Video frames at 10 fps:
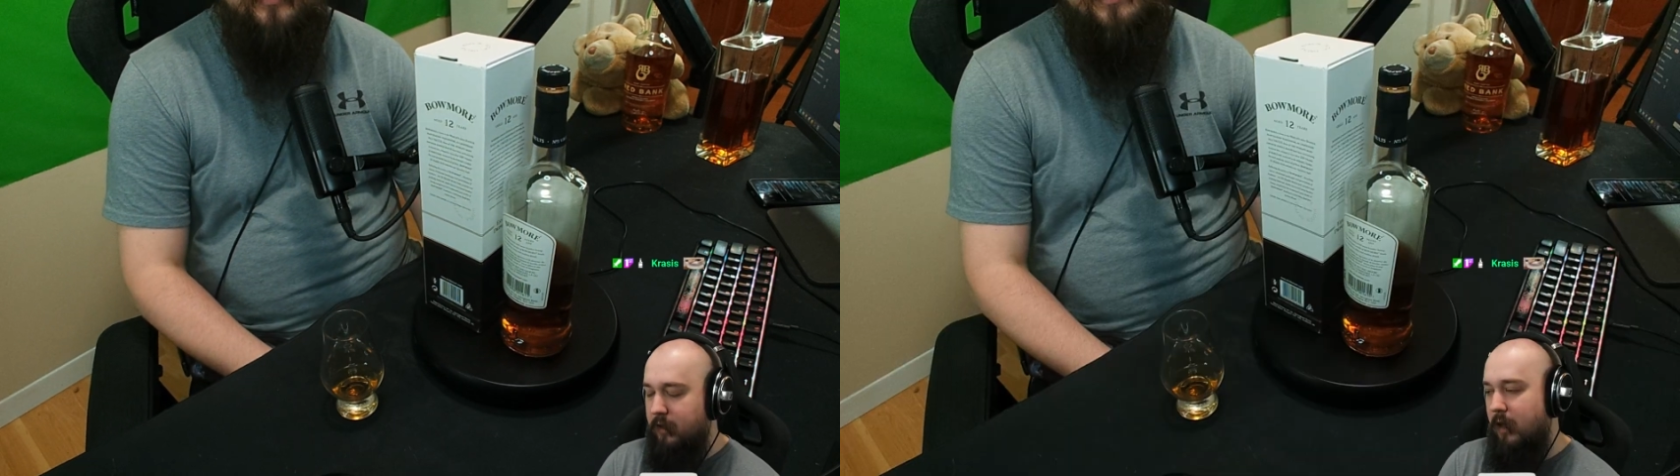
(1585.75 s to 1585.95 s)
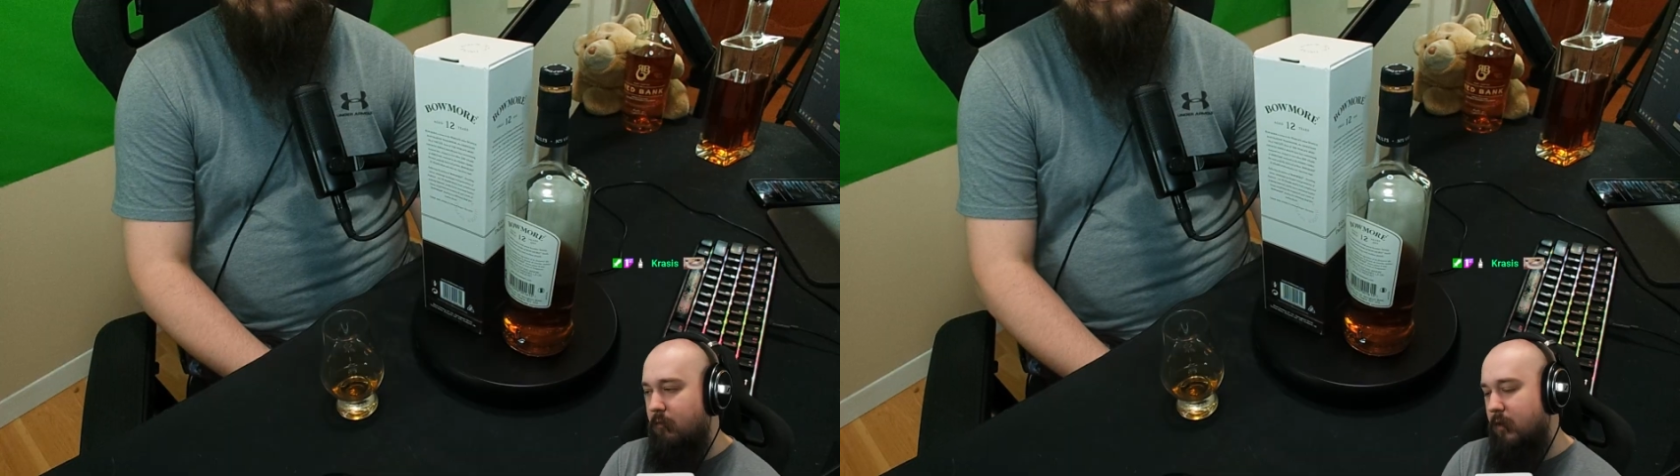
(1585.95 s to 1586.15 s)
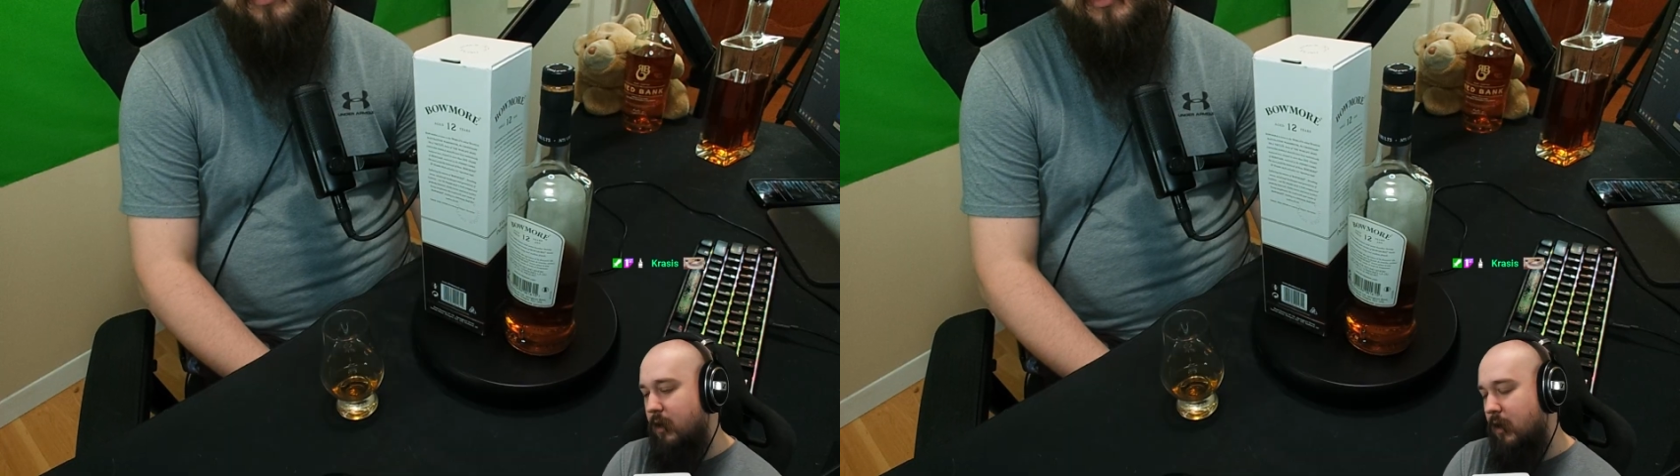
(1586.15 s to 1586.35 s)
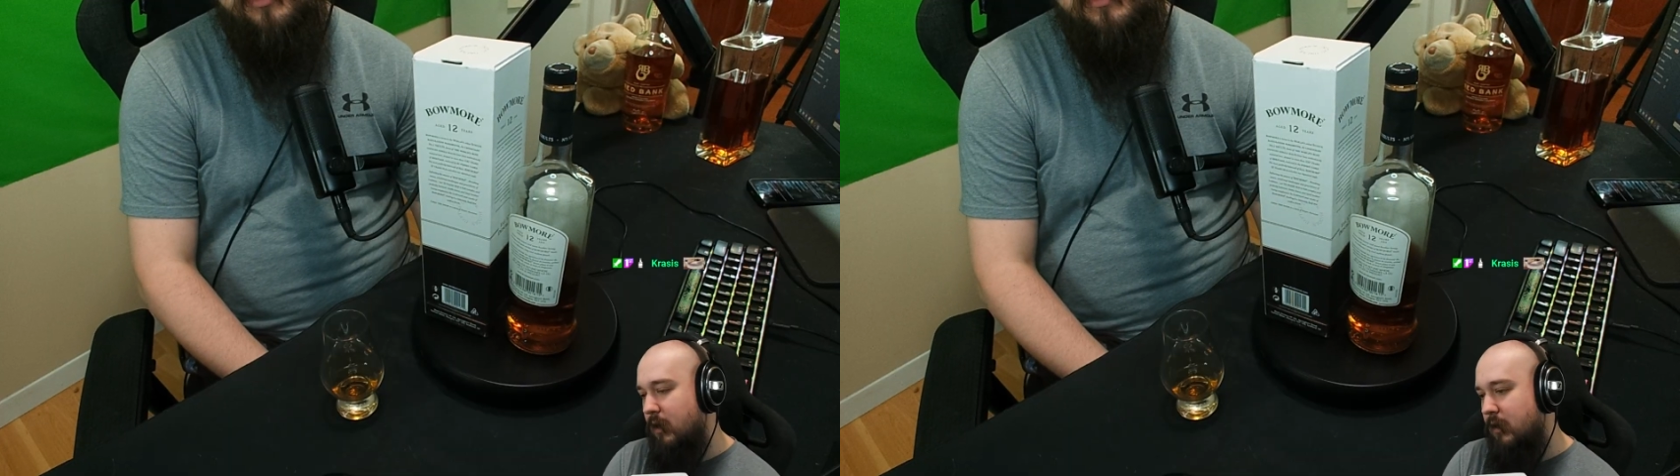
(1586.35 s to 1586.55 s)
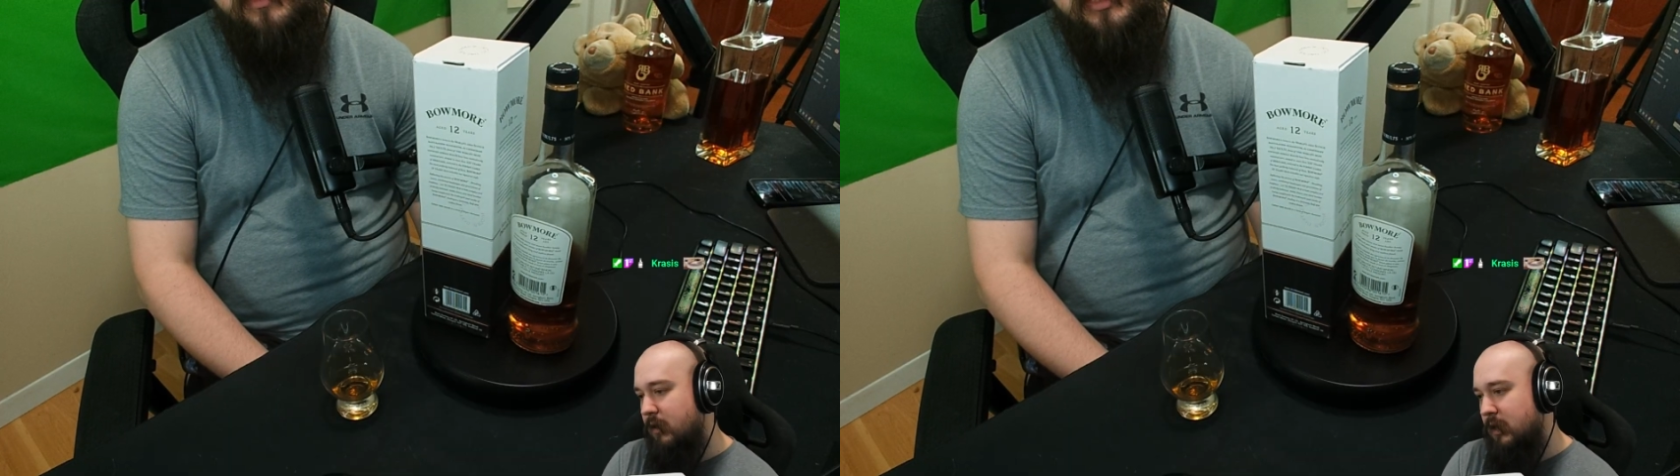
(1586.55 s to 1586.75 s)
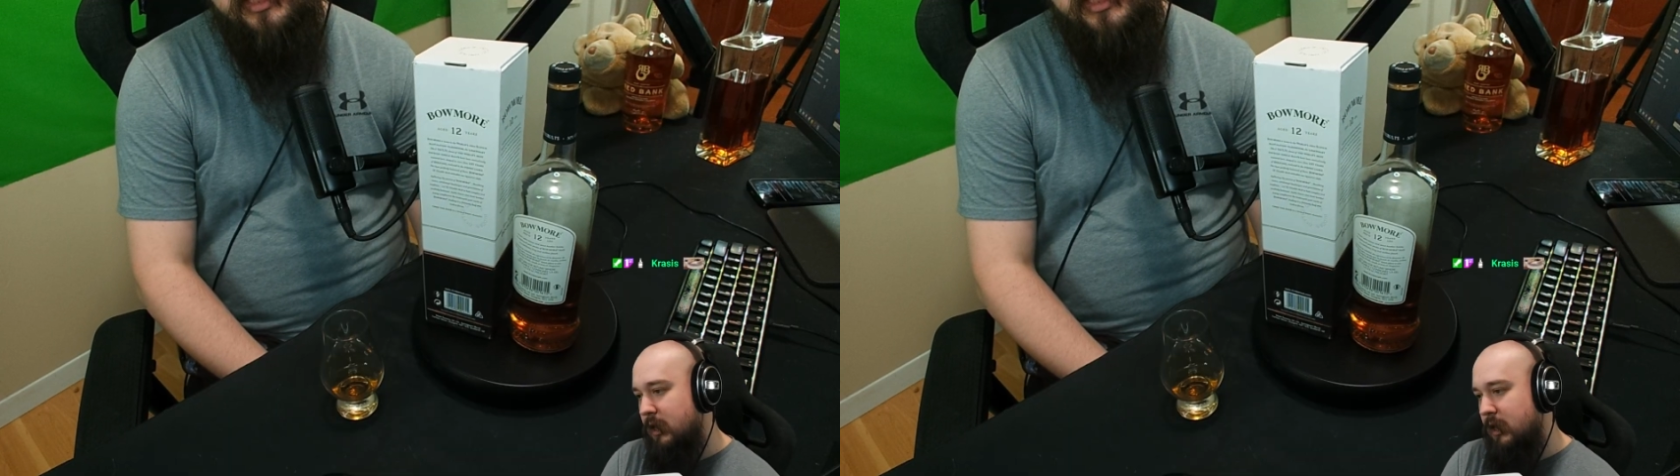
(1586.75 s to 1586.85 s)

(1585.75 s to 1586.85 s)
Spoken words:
in that regard.